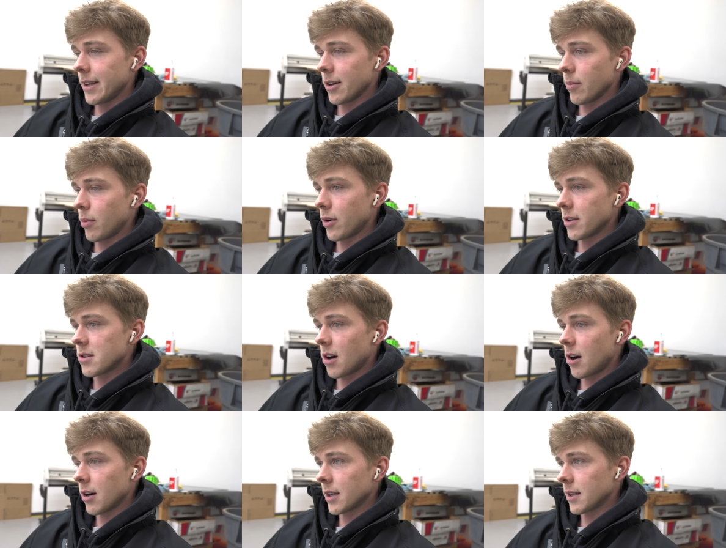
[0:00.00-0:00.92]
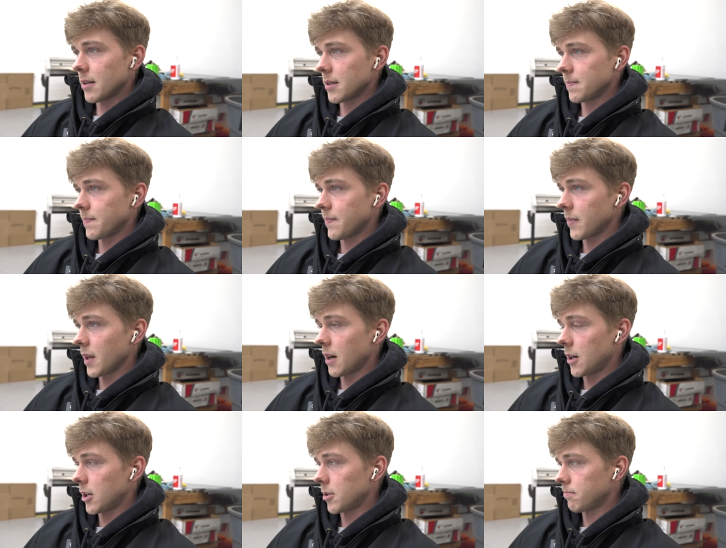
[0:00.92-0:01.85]
your boy talking. And
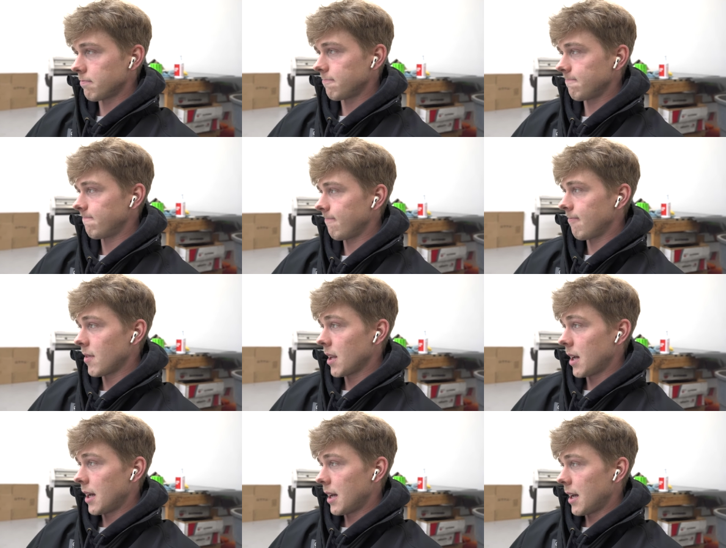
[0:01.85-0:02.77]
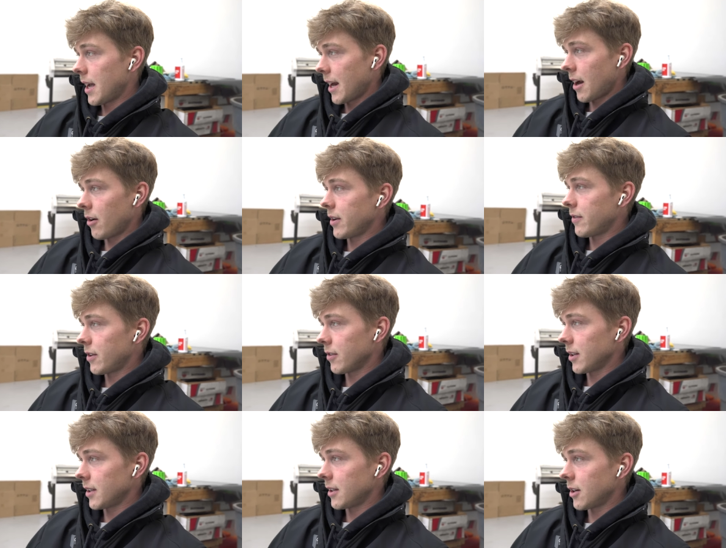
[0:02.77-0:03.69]
I don't even
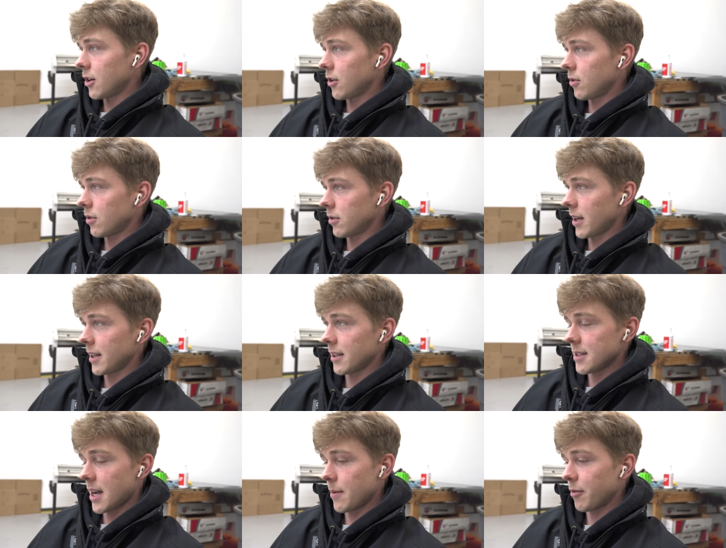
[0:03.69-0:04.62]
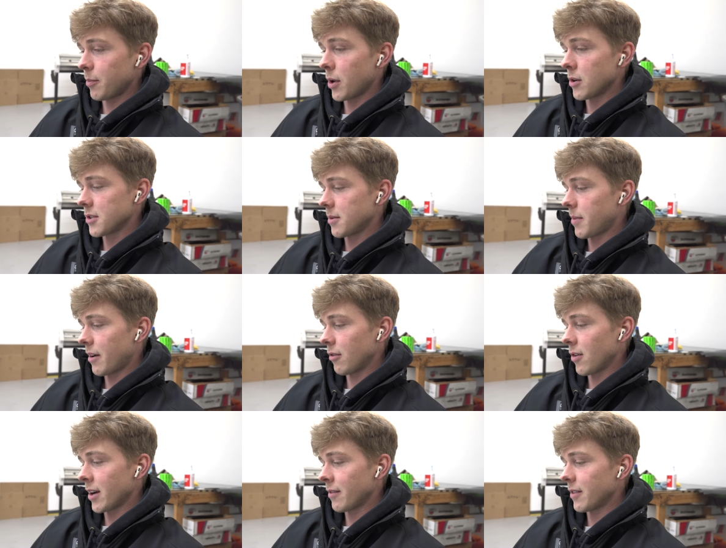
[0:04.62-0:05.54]
really know at the time of posting my
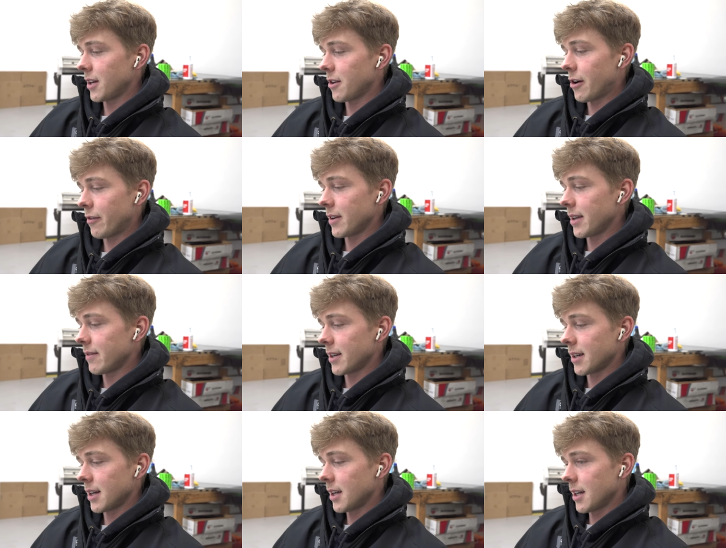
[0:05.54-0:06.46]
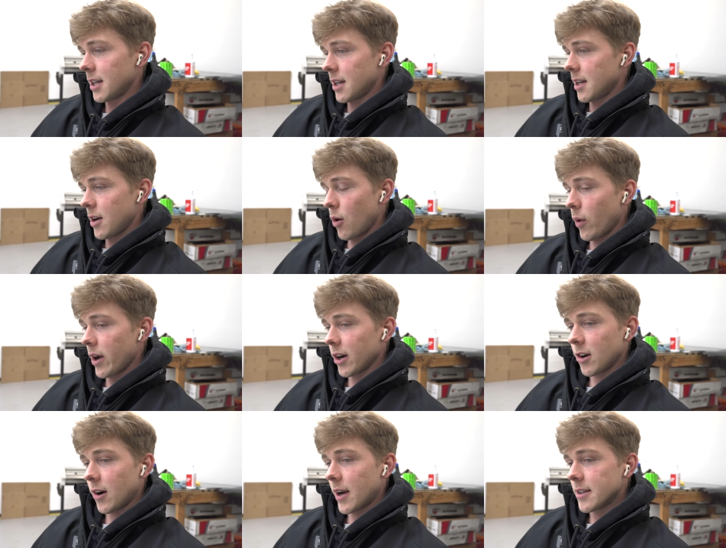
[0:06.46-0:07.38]
wreck video if it even
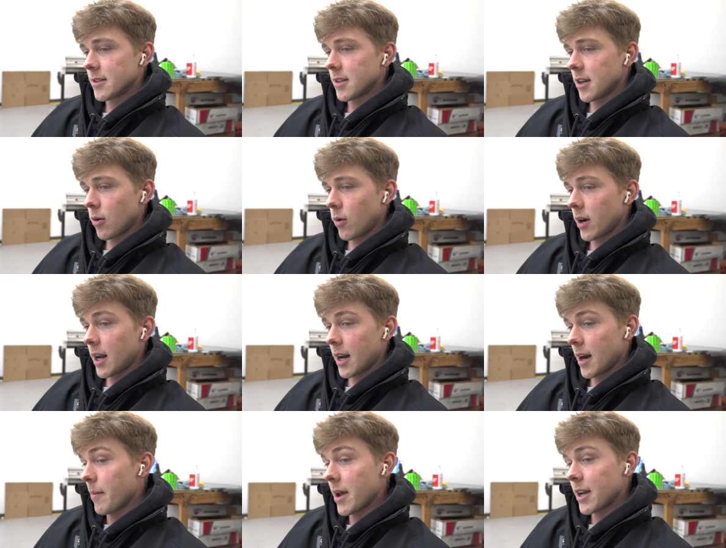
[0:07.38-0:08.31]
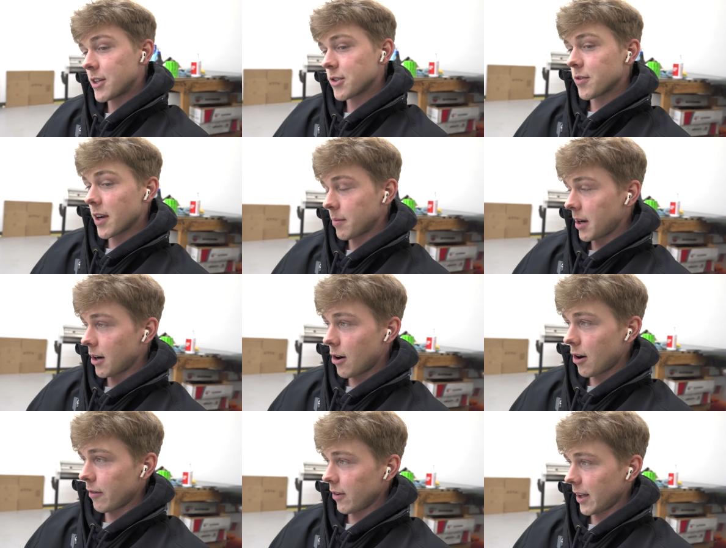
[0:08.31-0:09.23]
went crazy or whatnot. I may have just wrecked my
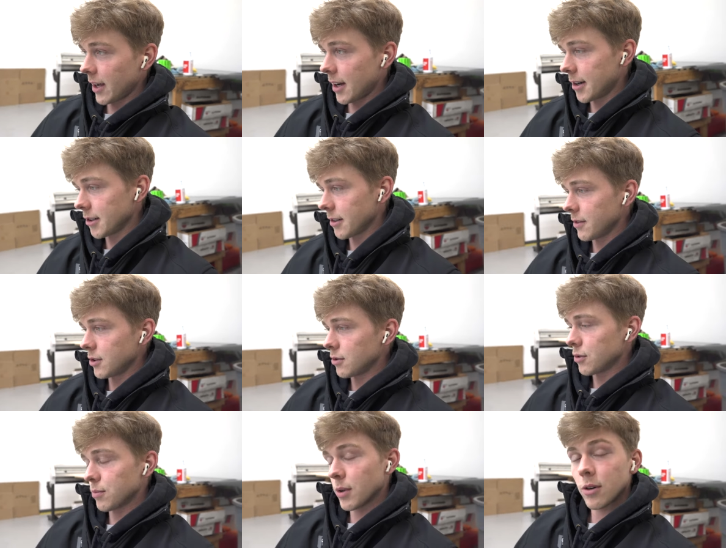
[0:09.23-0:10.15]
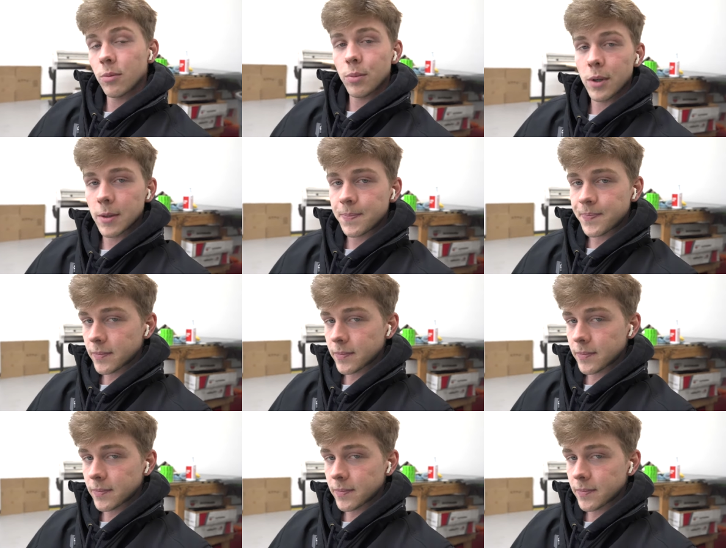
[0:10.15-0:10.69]
car for like 100 views, bro, but